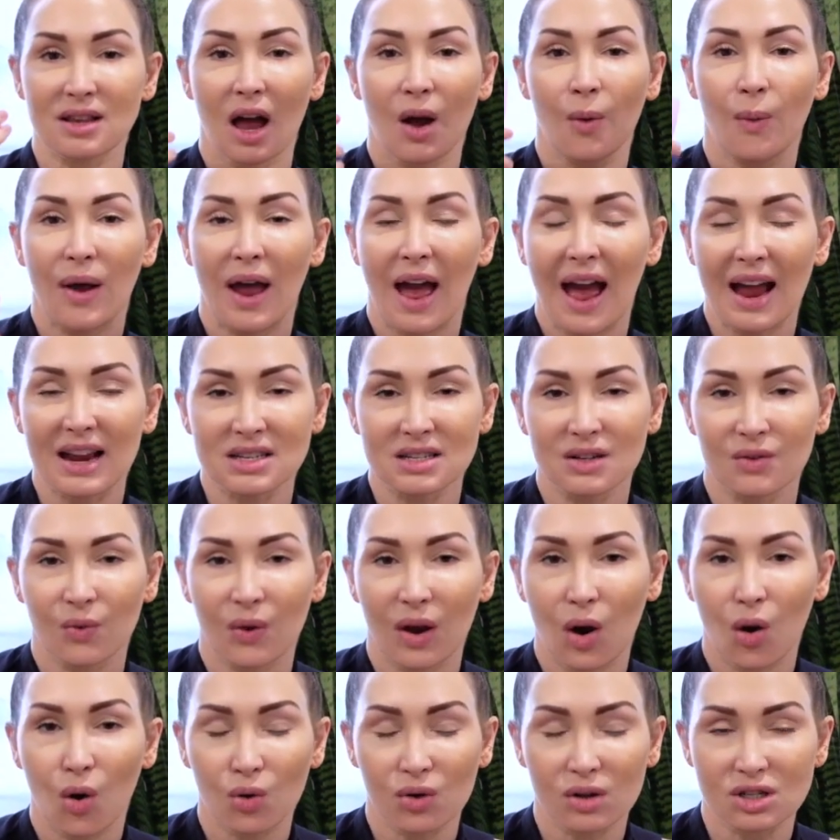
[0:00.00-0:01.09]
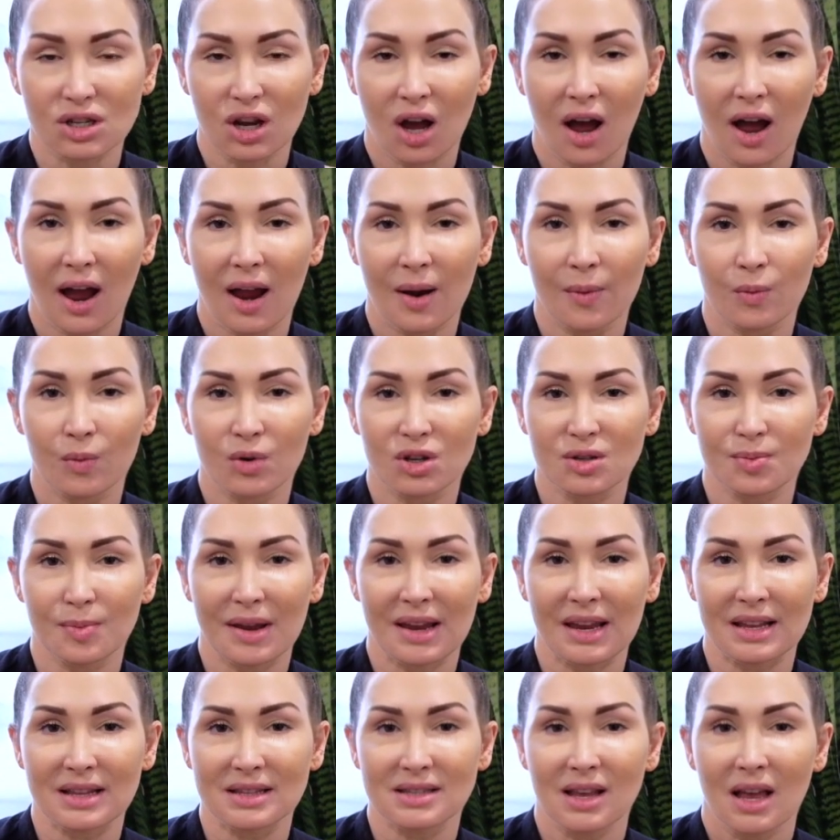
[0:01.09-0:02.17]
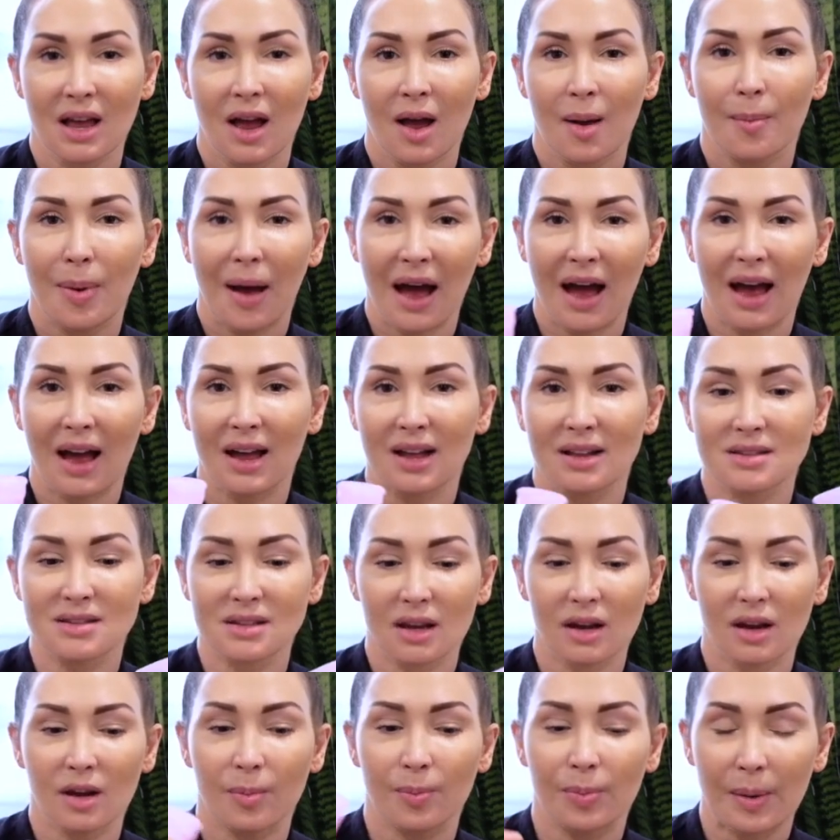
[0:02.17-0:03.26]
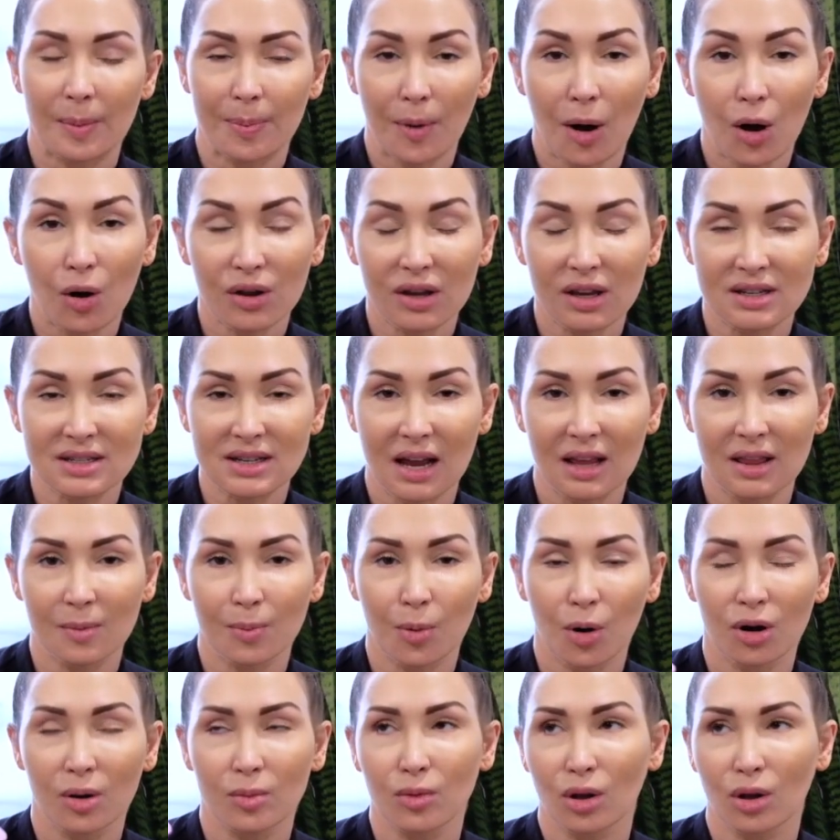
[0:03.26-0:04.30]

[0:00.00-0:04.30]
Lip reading: I wear activewear all the time, which means pads are a bit bulkier down the bottom.